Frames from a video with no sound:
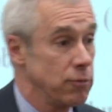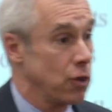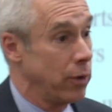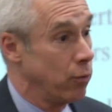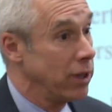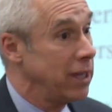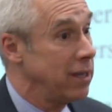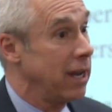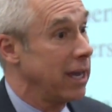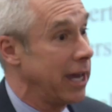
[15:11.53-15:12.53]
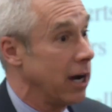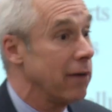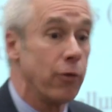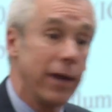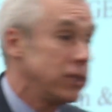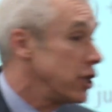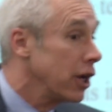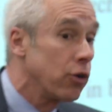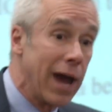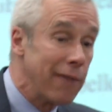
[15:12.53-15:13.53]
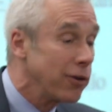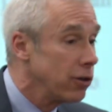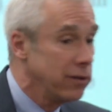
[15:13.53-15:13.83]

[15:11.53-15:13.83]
so we really didn't care if we had geographical